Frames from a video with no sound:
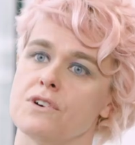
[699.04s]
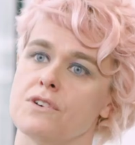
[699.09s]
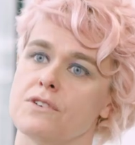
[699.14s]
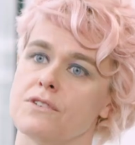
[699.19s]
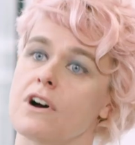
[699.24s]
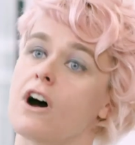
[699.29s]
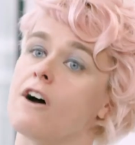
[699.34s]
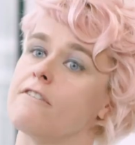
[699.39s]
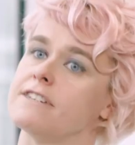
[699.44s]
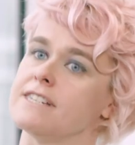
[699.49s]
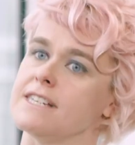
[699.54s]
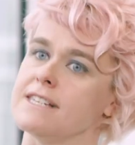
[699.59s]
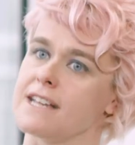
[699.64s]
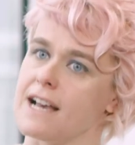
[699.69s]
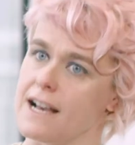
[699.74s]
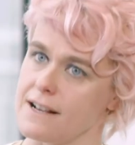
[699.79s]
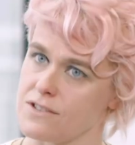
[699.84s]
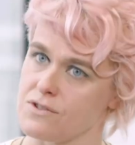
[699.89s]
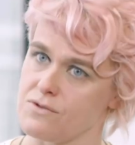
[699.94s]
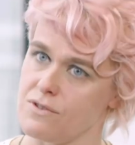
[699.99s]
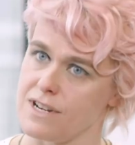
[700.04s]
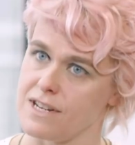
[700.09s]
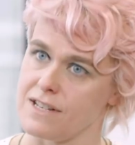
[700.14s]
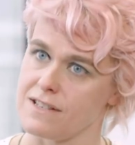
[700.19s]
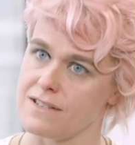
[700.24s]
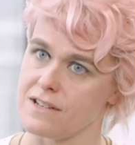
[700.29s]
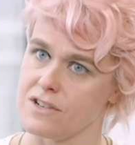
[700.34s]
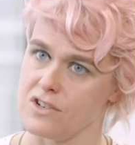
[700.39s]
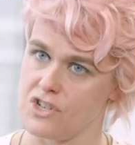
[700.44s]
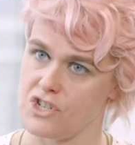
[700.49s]
on R&D tax
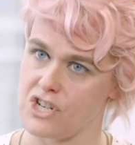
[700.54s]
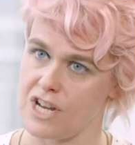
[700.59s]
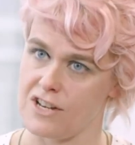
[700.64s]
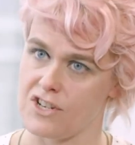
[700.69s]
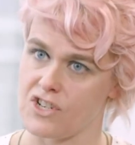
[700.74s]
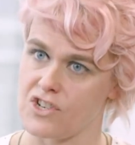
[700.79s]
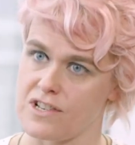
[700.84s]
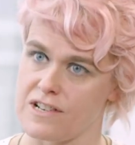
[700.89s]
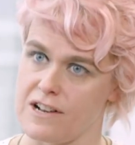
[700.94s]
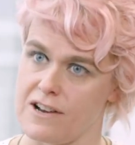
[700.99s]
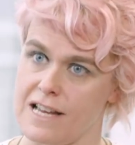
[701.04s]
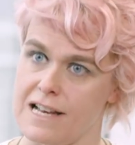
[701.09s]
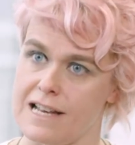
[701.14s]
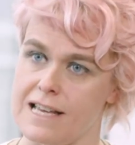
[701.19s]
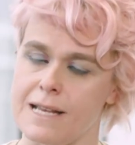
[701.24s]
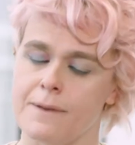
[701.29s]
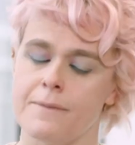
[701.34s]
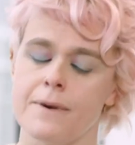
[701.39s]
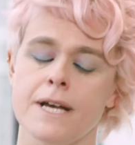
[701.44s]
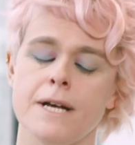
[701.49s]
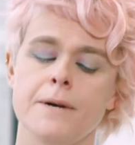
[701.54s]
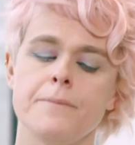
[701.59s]
credits are going to change slightly.